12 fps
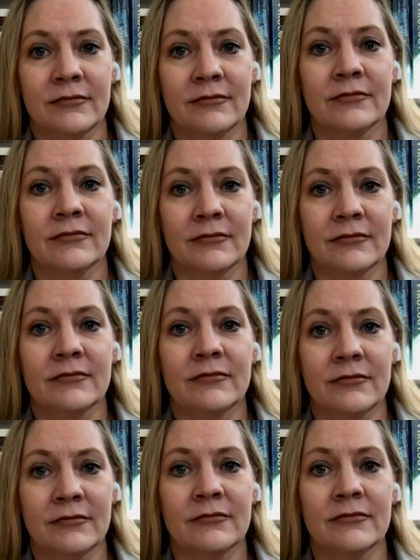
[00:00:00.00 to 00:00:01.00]

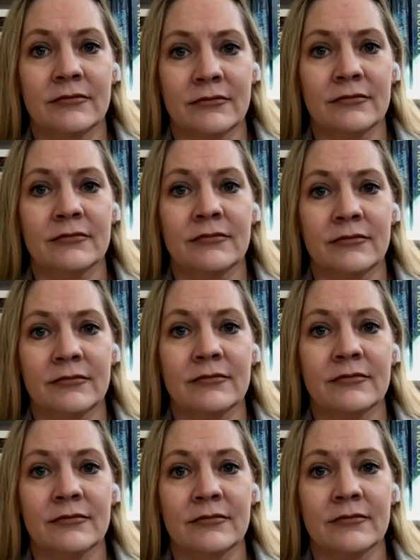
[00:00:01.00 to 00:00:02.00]

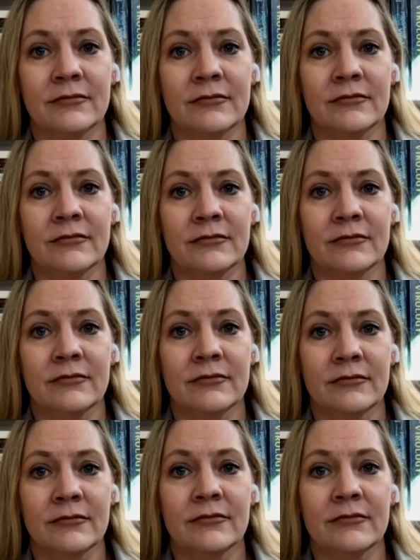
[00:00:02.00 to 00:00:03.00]

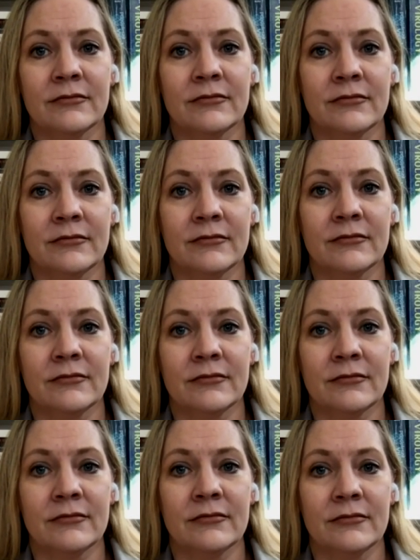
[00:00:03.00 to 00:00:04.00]

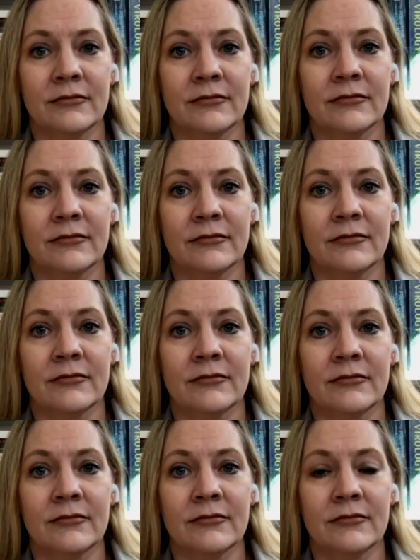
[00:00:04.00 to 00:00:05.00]

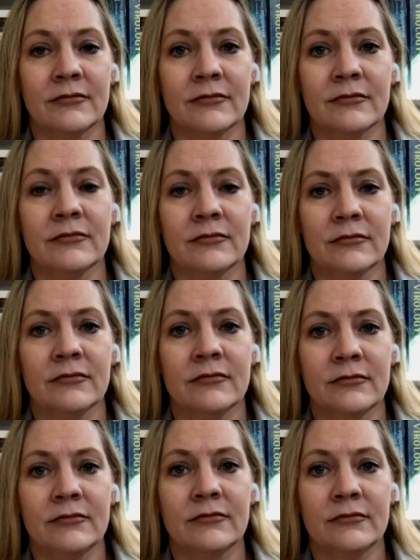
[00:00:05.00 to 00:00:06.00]

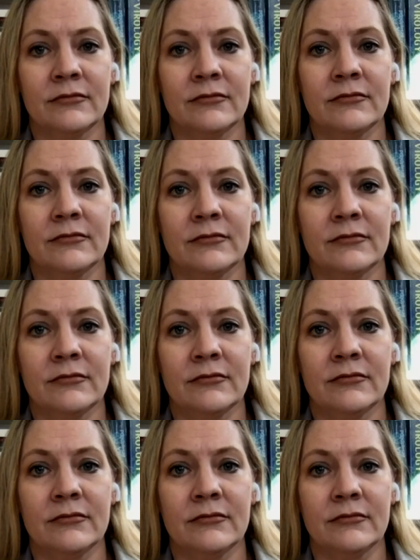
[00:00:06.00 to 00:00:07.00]

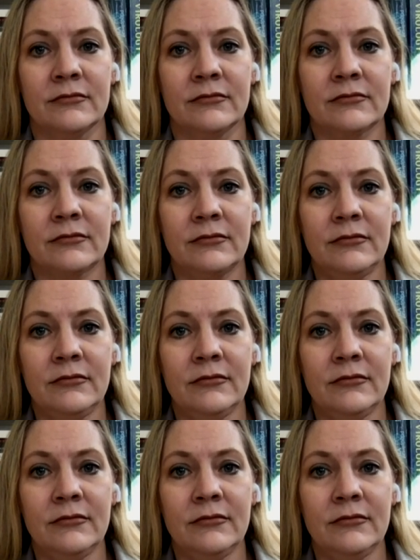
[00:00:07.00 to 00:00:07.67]
No words are spoken by the person on screen.